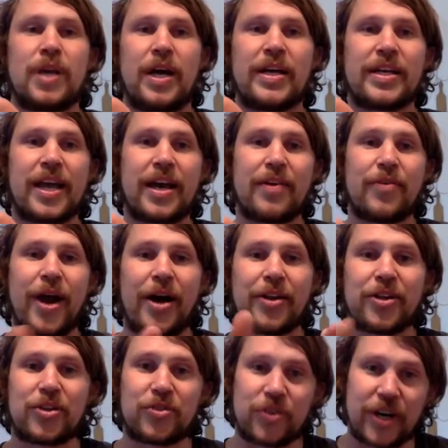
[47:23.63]
Again,
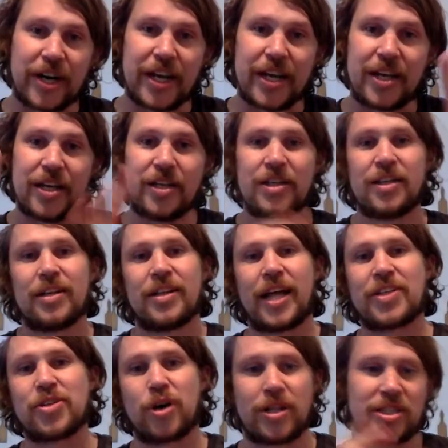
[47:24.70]
round 3.
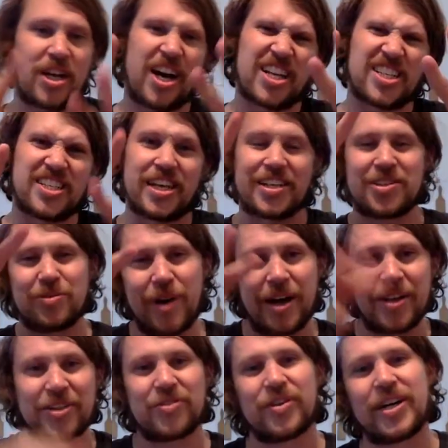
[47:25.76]
That's kind of 6.
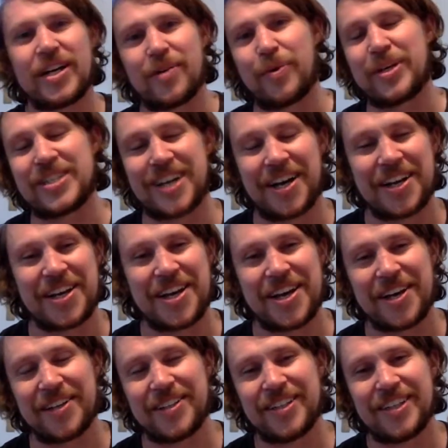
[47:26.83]
Round 3. We're done here.